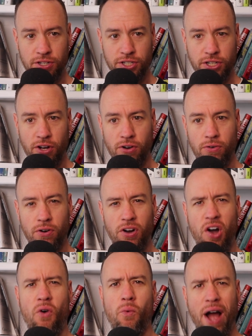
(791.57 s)
to go,
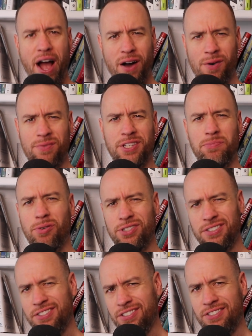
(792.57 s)
oh, wow, this
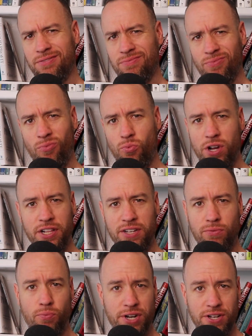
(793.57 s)
person's really
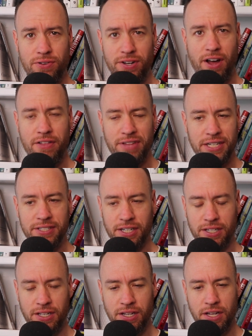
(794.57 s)
real and
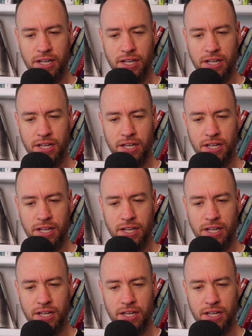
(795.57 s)
authentic.